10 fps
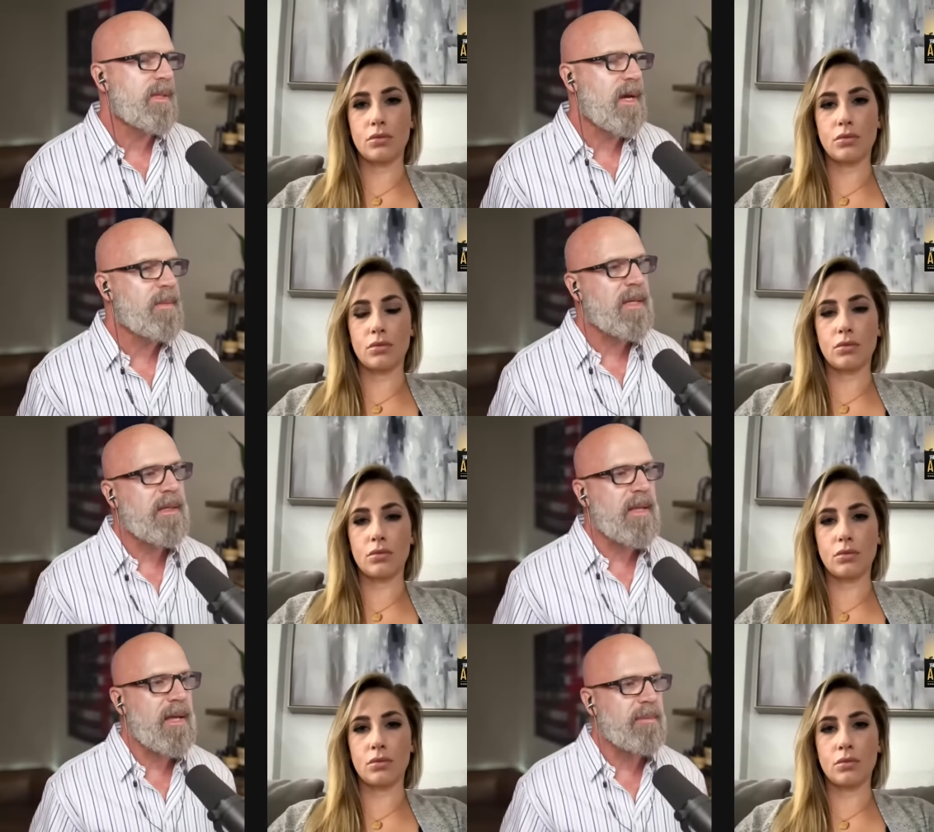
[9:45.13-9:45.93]
Speaker 1: coming
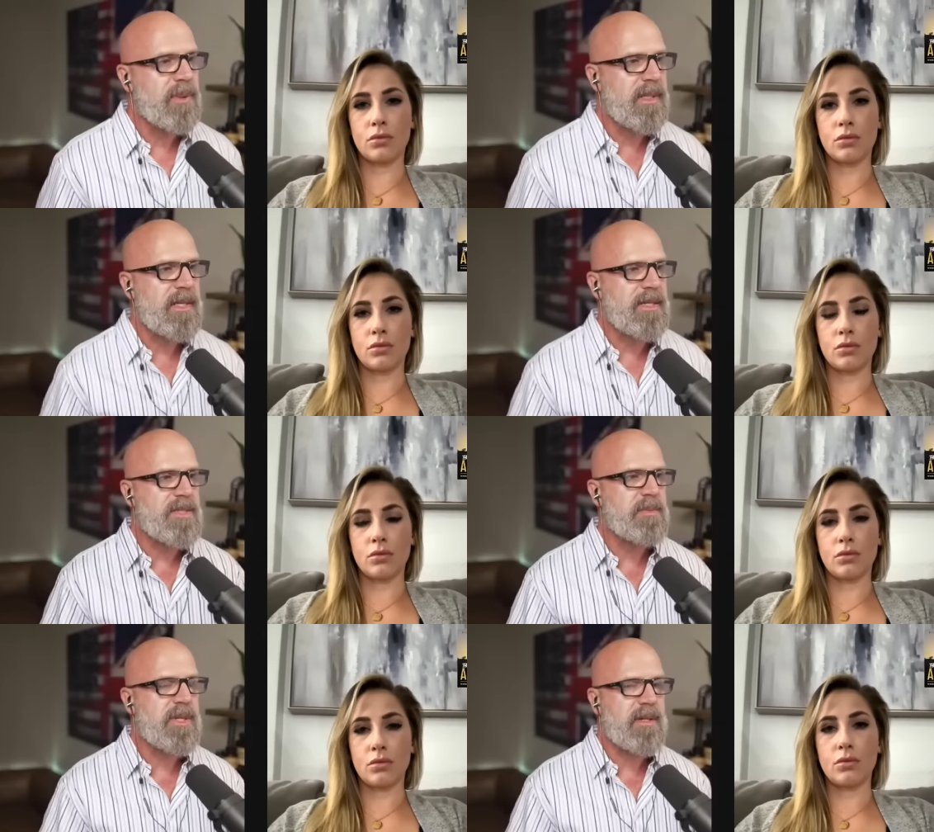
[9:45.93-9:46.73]
in that
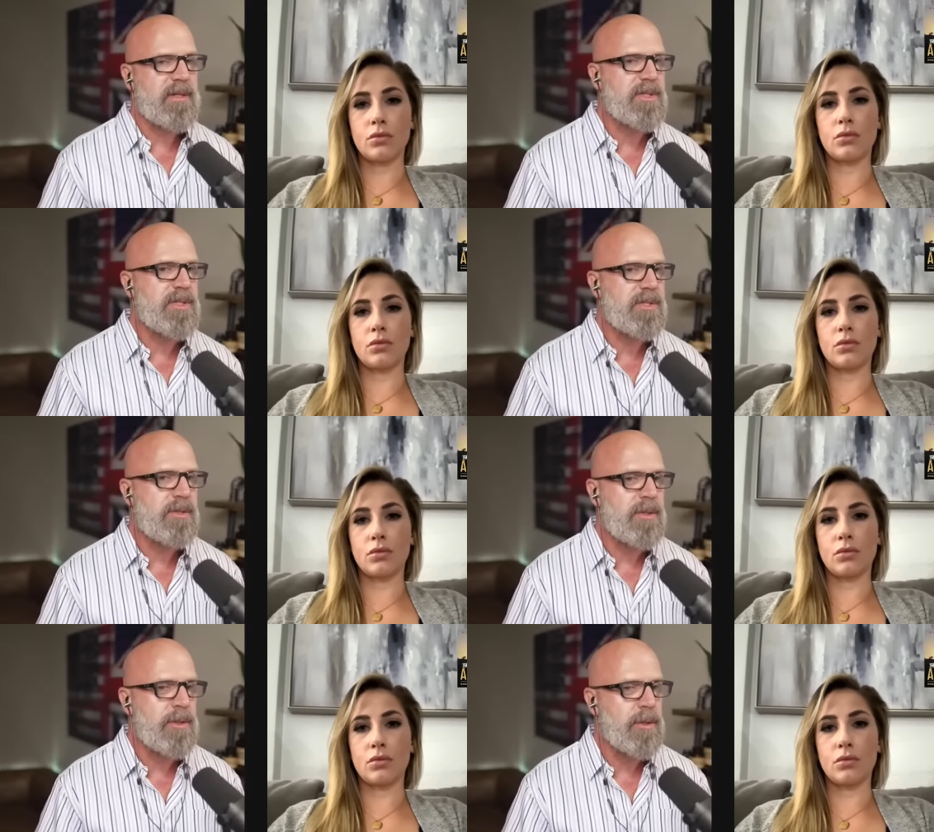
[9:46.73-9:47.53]
place because
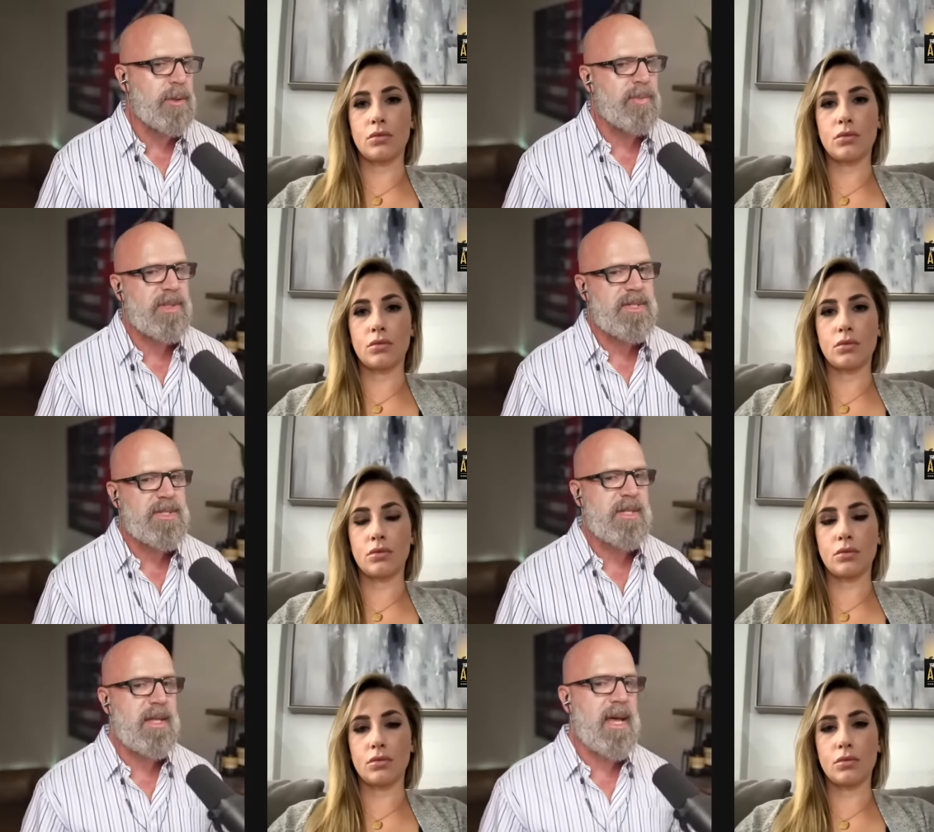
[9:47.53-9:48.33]
your place
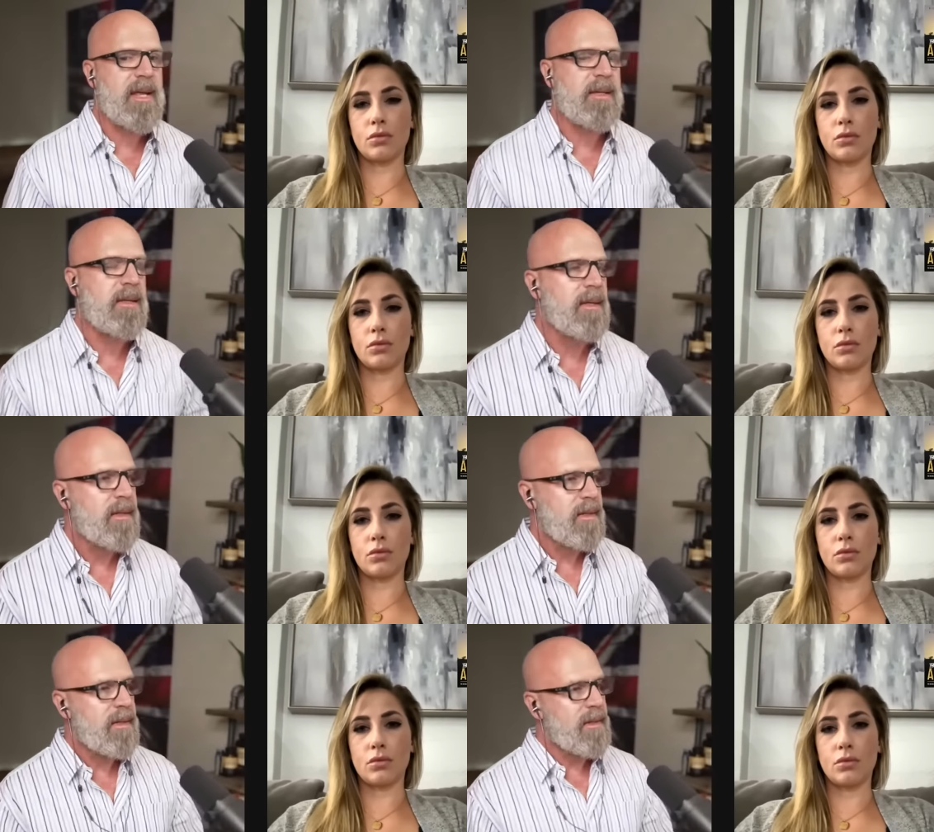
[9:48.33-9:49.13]
in that,
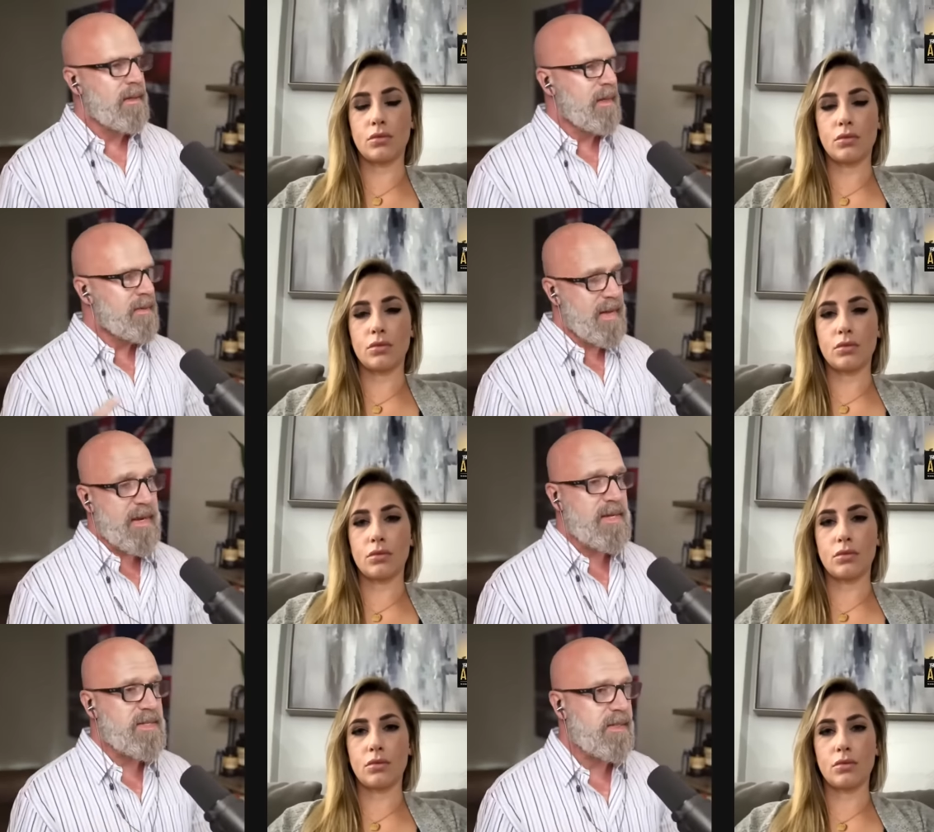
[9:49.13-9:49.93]
in that
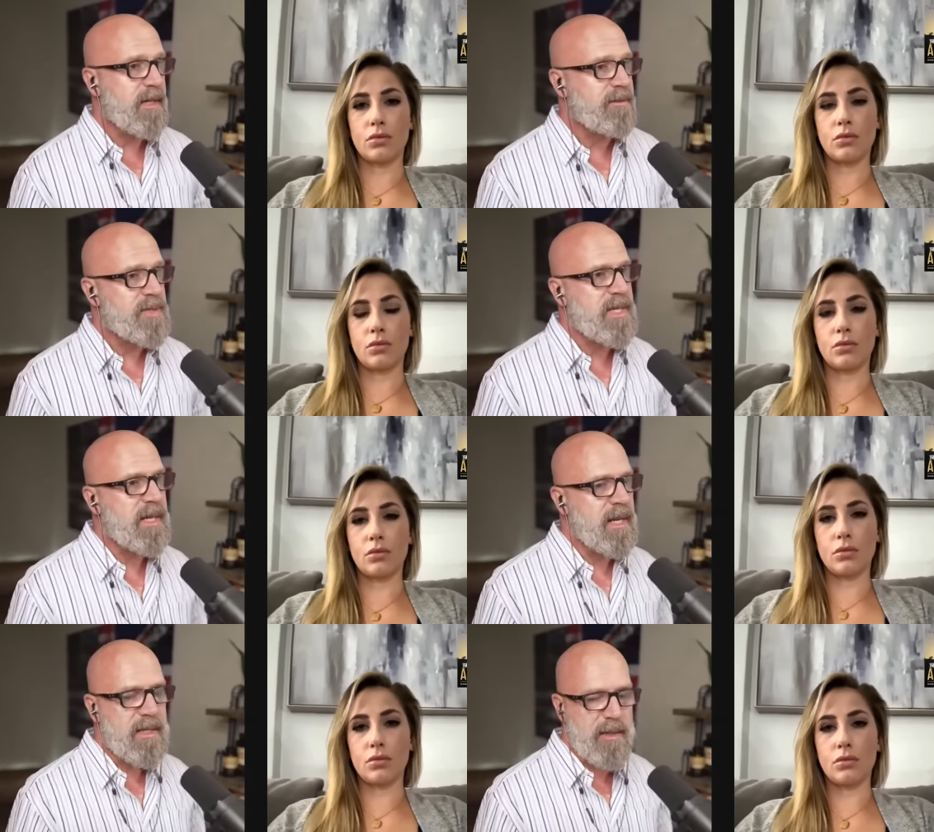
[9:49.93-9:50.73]
guy's life is going
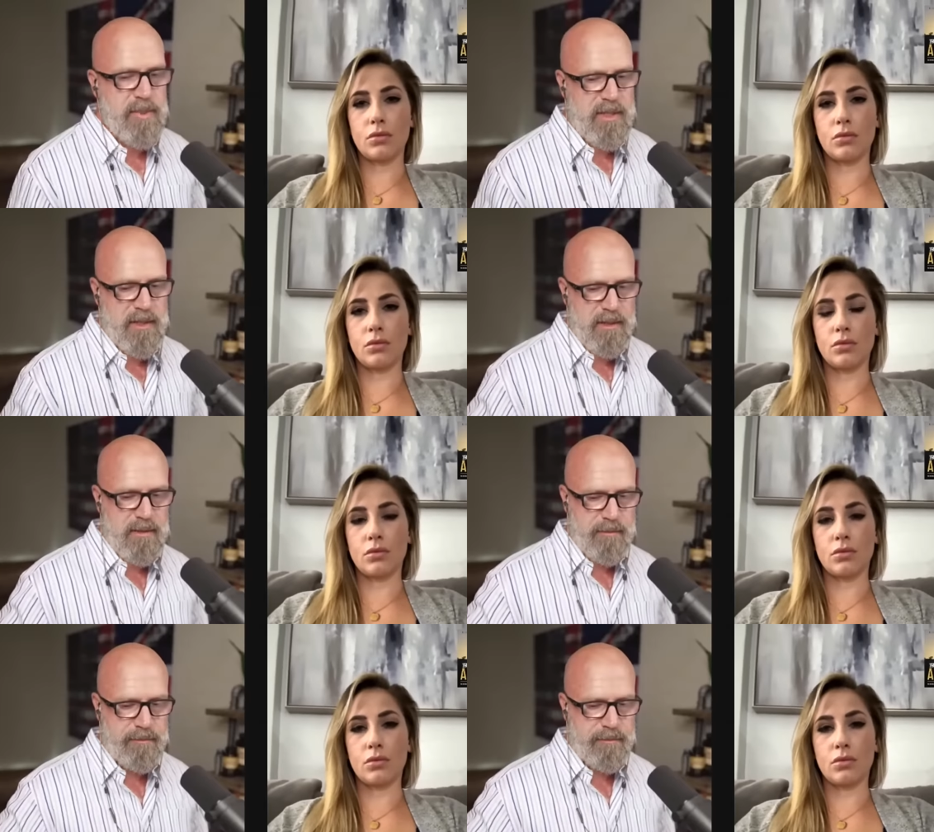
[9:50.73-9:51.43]
to end up being